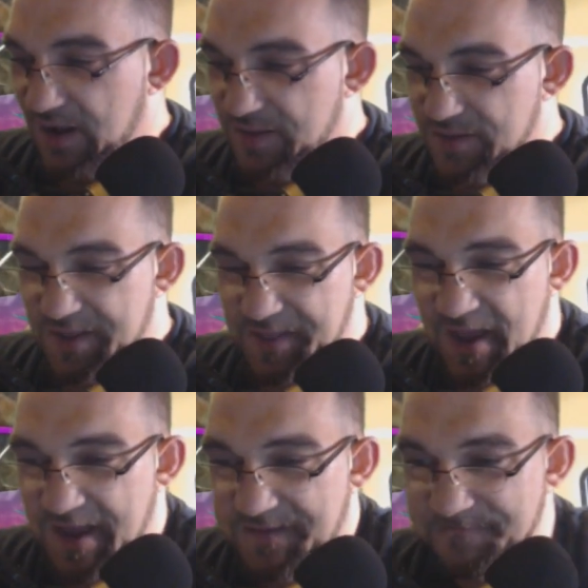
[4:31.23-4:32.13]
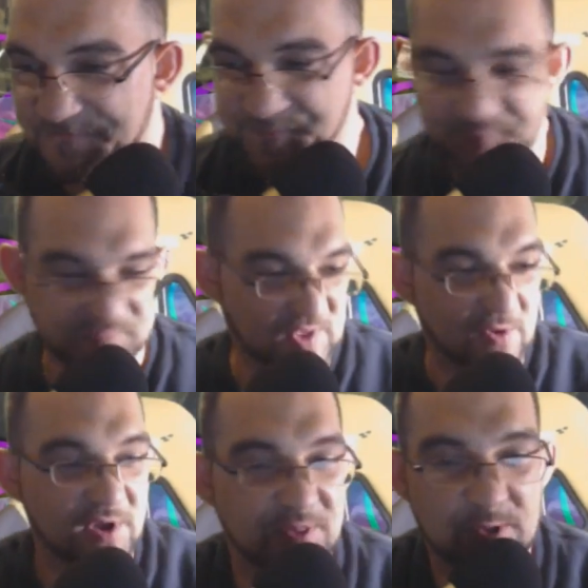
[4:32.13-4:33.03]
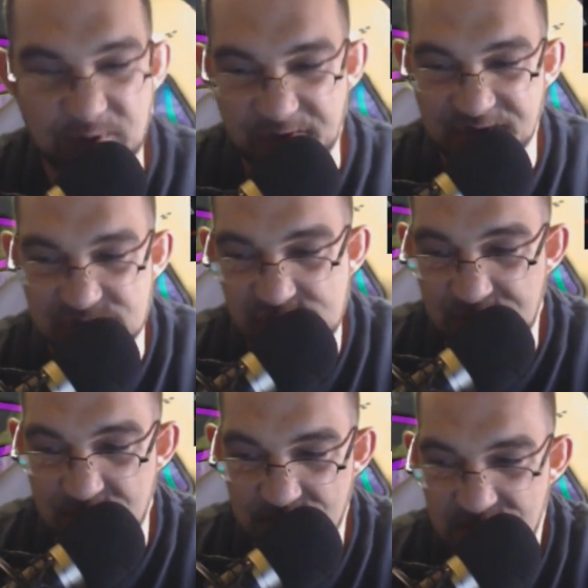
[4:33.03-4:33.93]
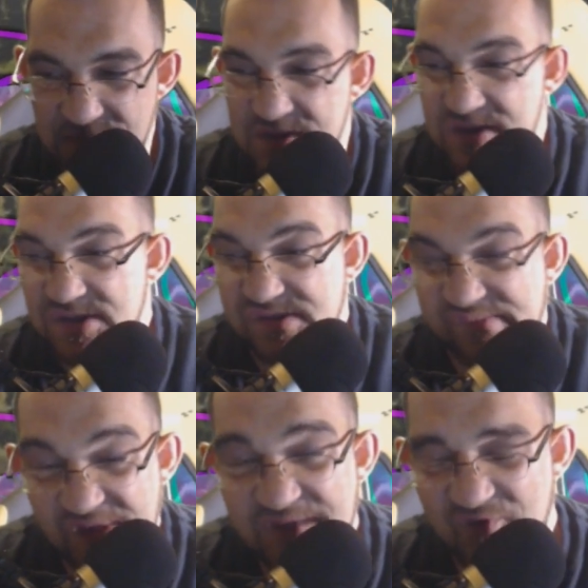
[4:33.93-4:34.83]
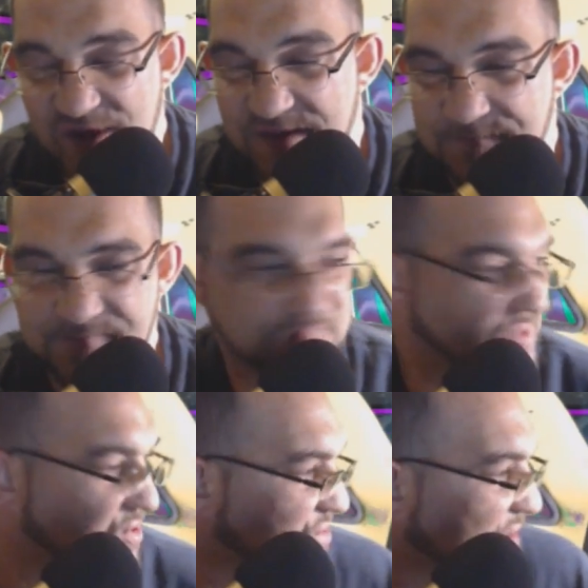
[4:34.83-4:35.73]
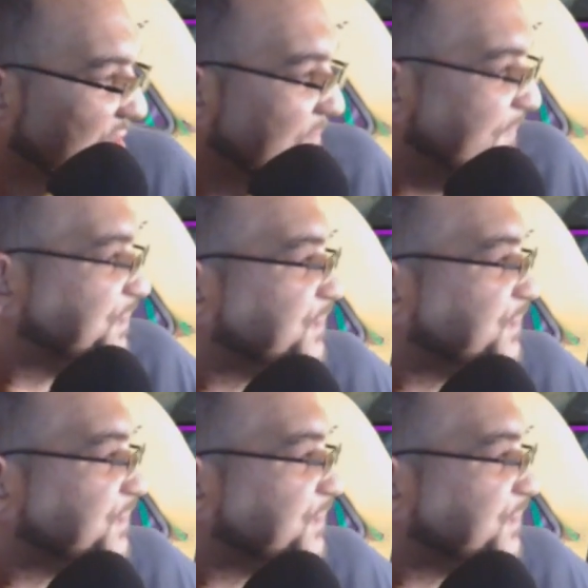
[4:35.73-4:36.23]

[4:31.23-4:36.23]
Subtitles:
than that, the only other thing that's in them is flavoring. So,